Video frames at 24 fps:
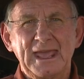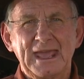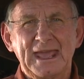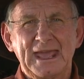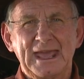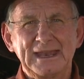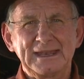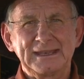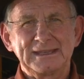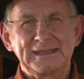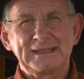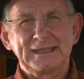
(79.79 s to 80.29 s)

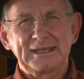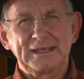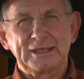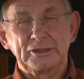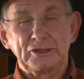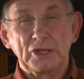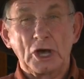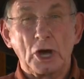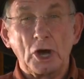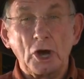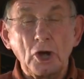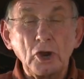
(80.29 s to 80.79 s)
And the,
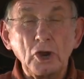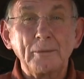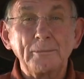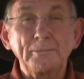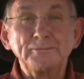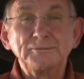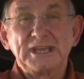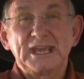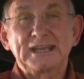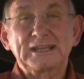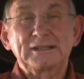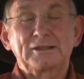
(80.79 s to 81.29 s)
the whole
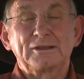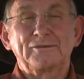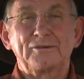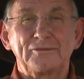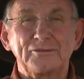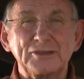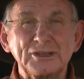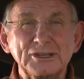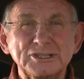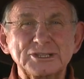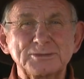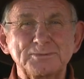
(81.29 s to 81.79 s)
objective of
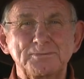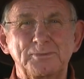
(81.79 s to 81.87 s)
this